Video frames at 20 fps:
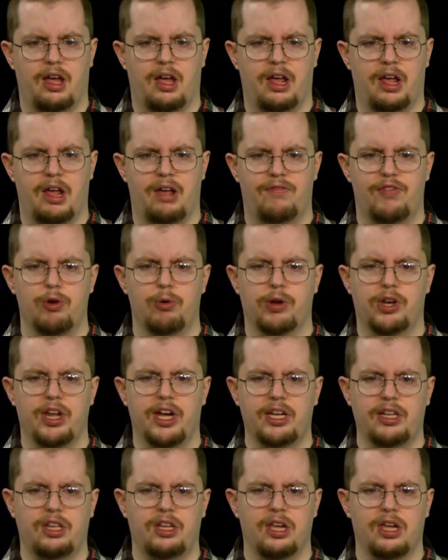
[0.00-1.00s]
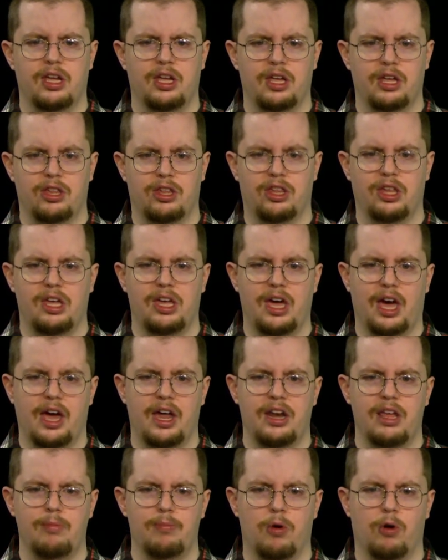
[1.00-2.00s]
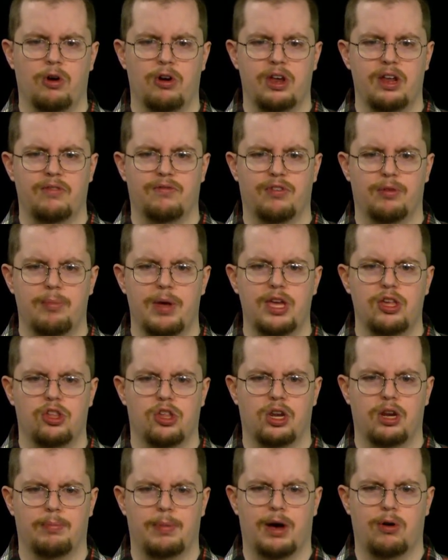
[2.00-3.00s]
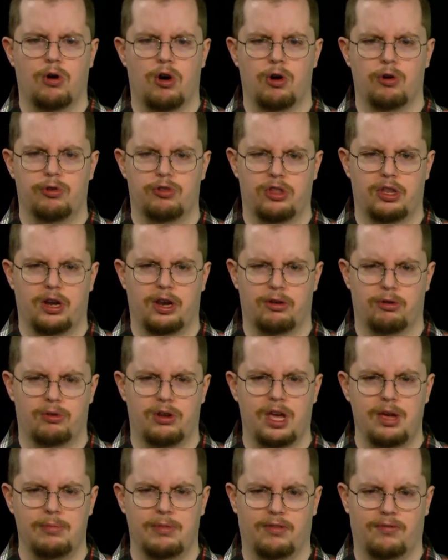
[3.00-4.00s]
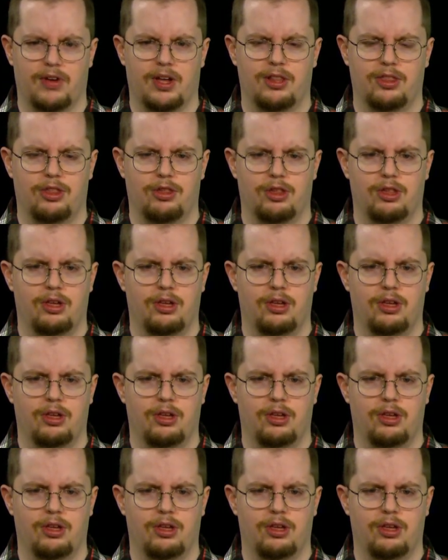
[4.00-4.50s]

If you would like to see any more information about arts and entertainment events,